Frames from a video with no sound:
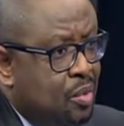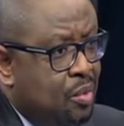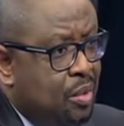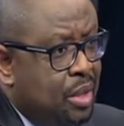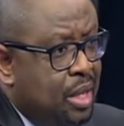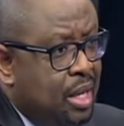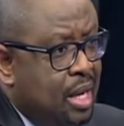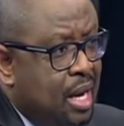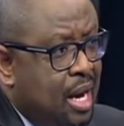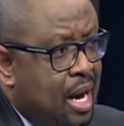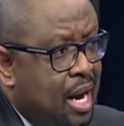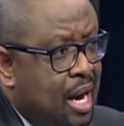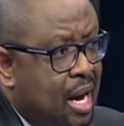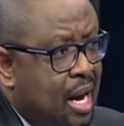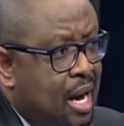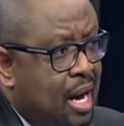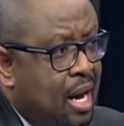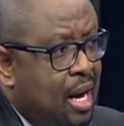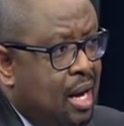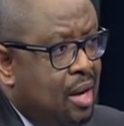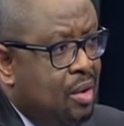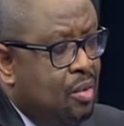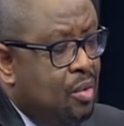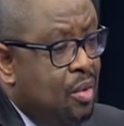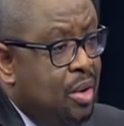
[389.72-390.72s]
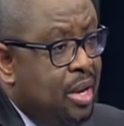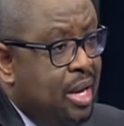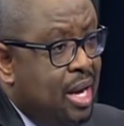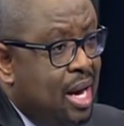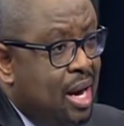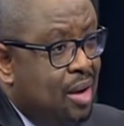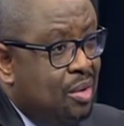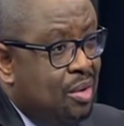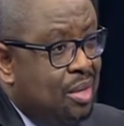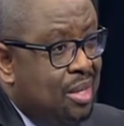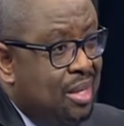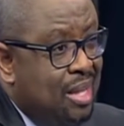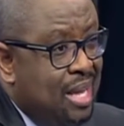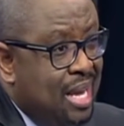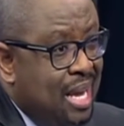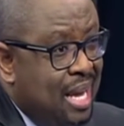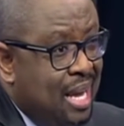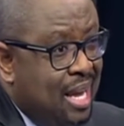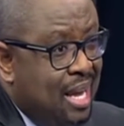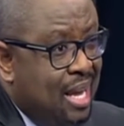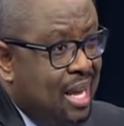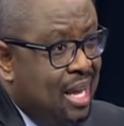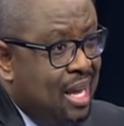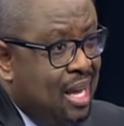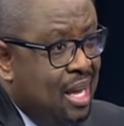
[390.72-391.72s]
We are going out
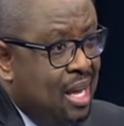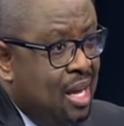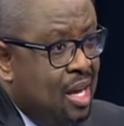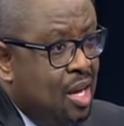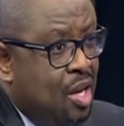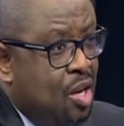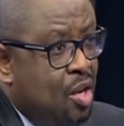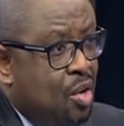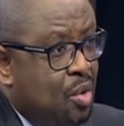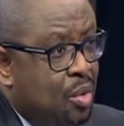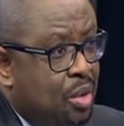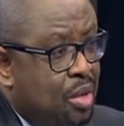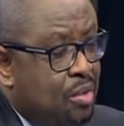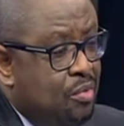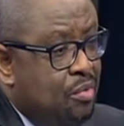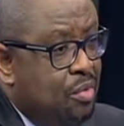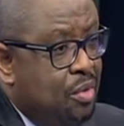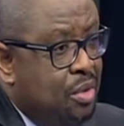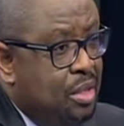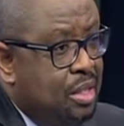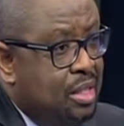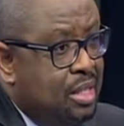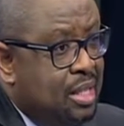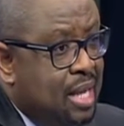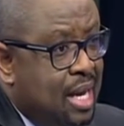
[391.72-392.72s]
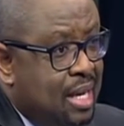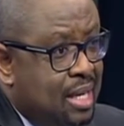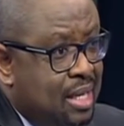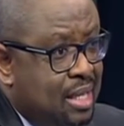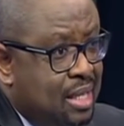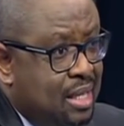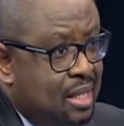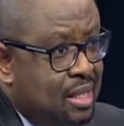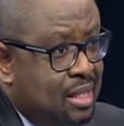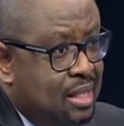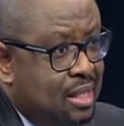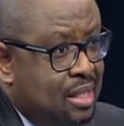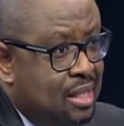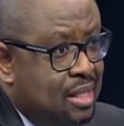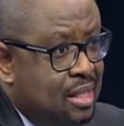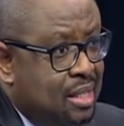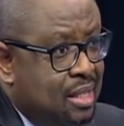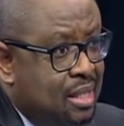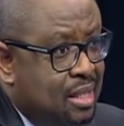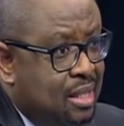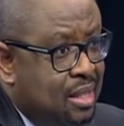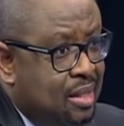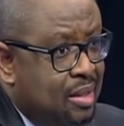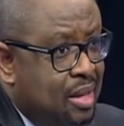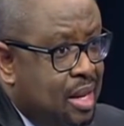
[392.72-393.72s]
there looking for these candidates.
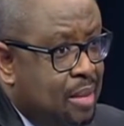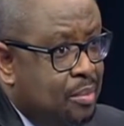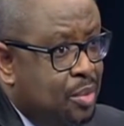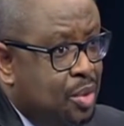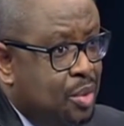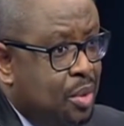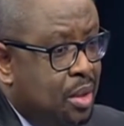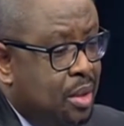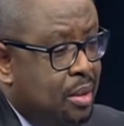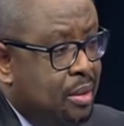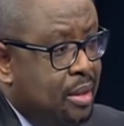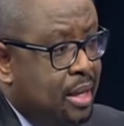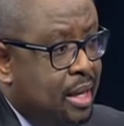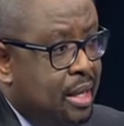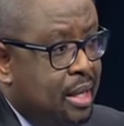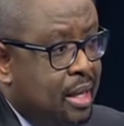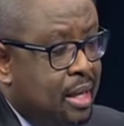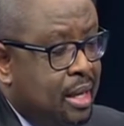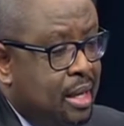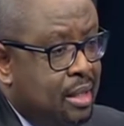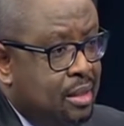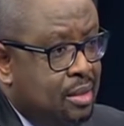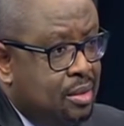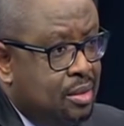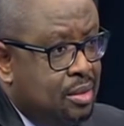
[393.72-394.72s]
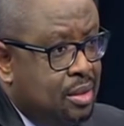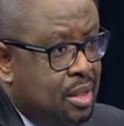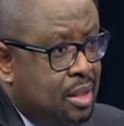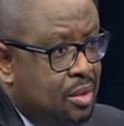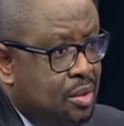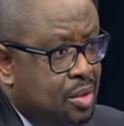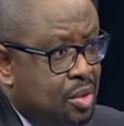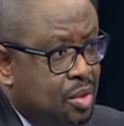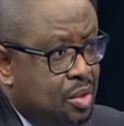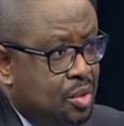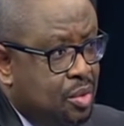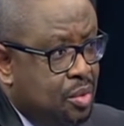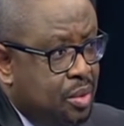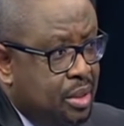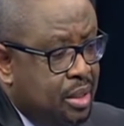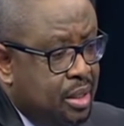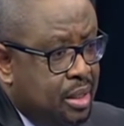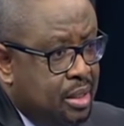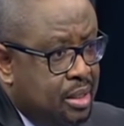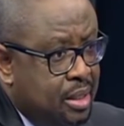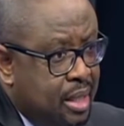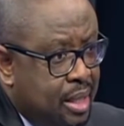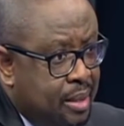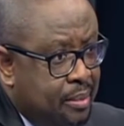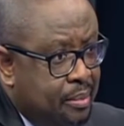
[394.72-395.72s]
Yeah, I'm sure the other councils are also doing
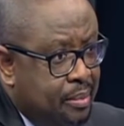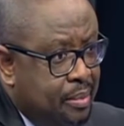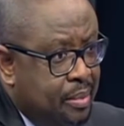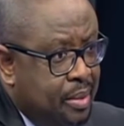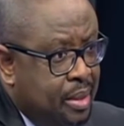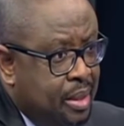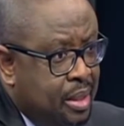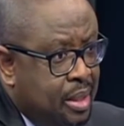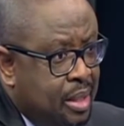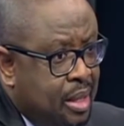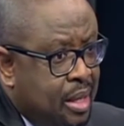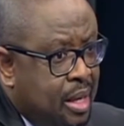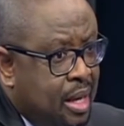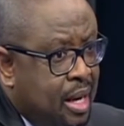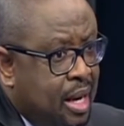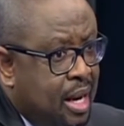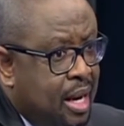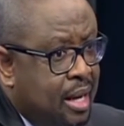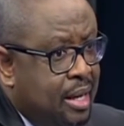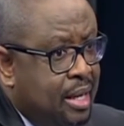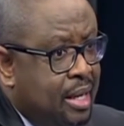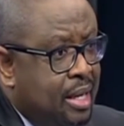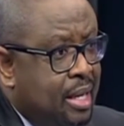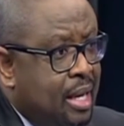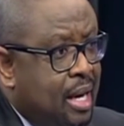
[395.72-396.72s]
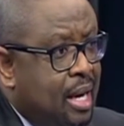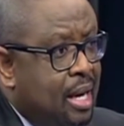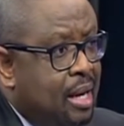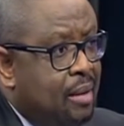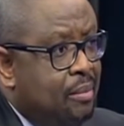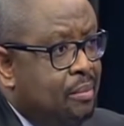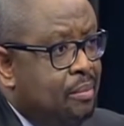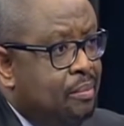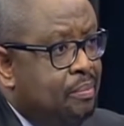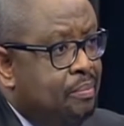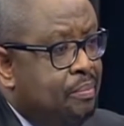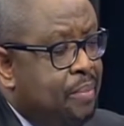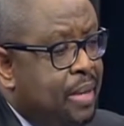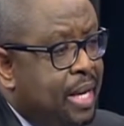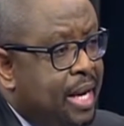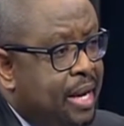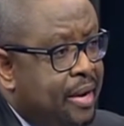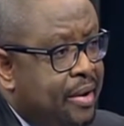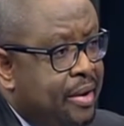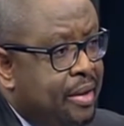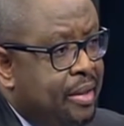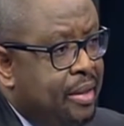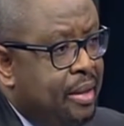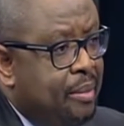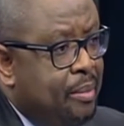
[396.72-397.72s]
the same. And
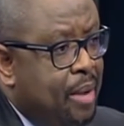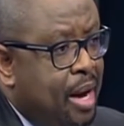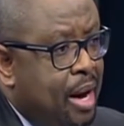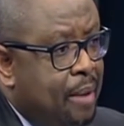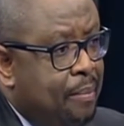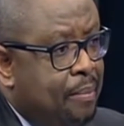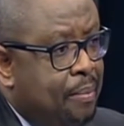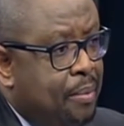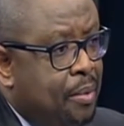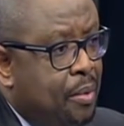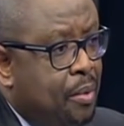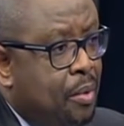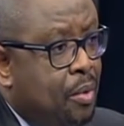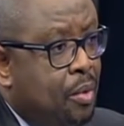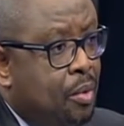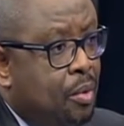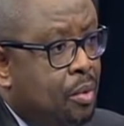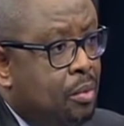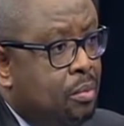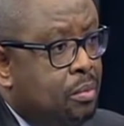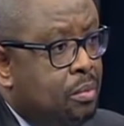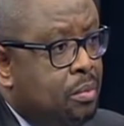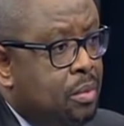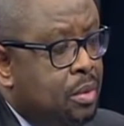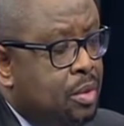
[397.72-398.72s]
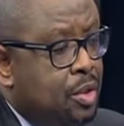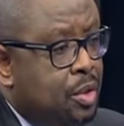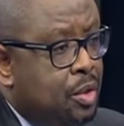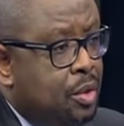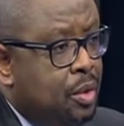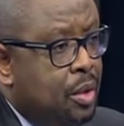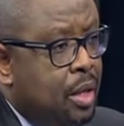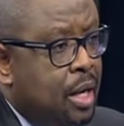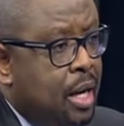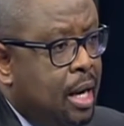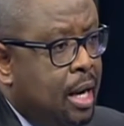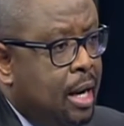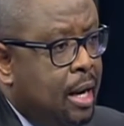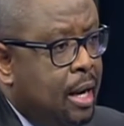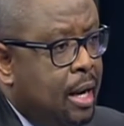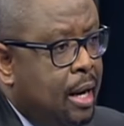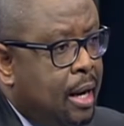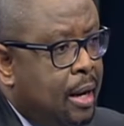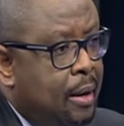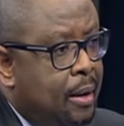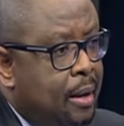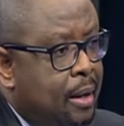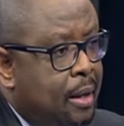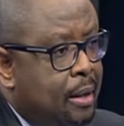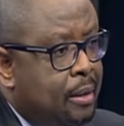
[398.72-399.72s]
pairing them up, or
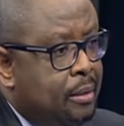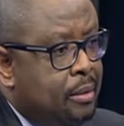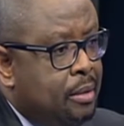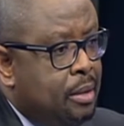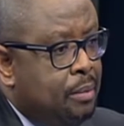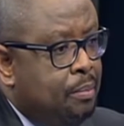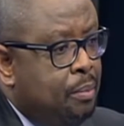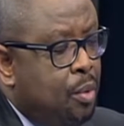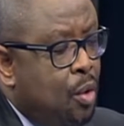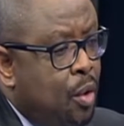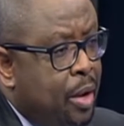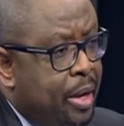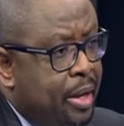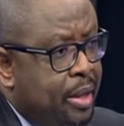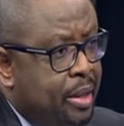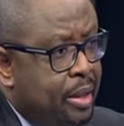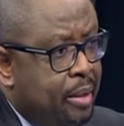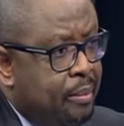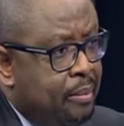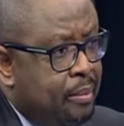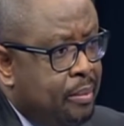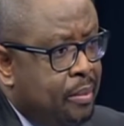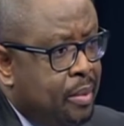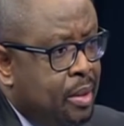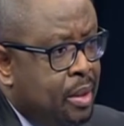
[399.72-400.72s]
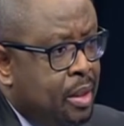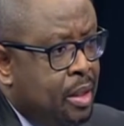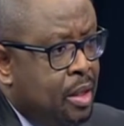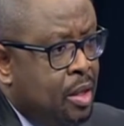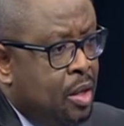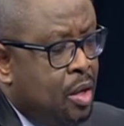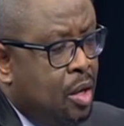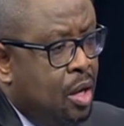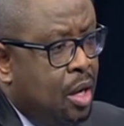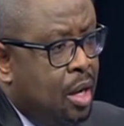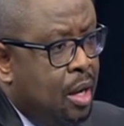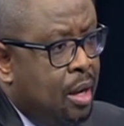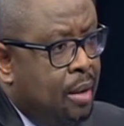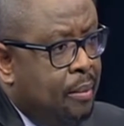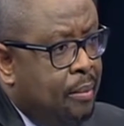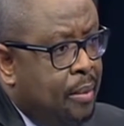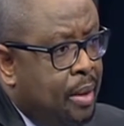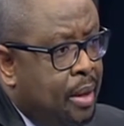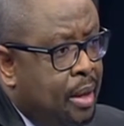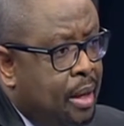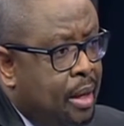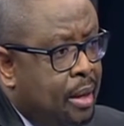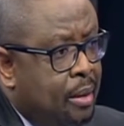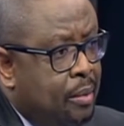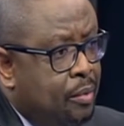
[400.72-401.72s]
deploying them
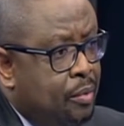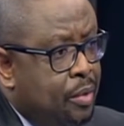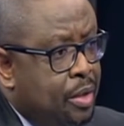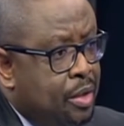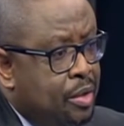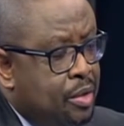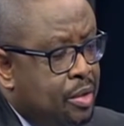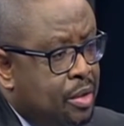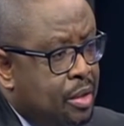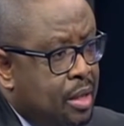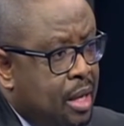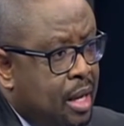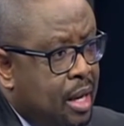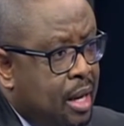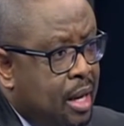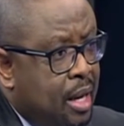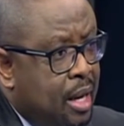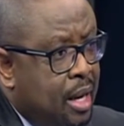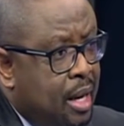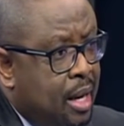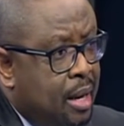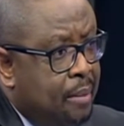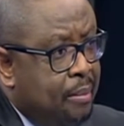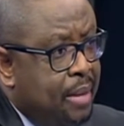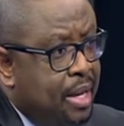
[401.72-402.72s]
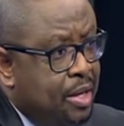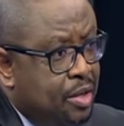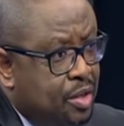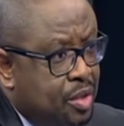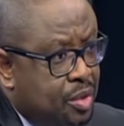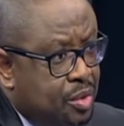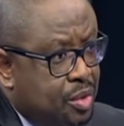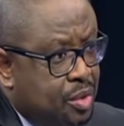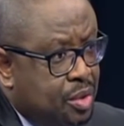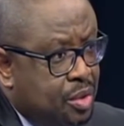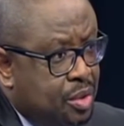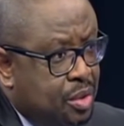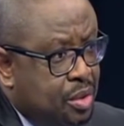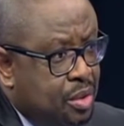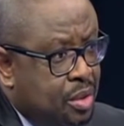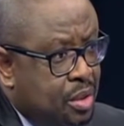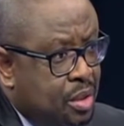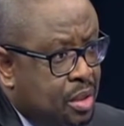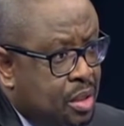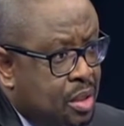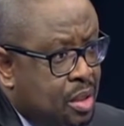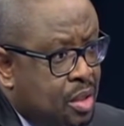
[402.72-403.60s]
with mentors.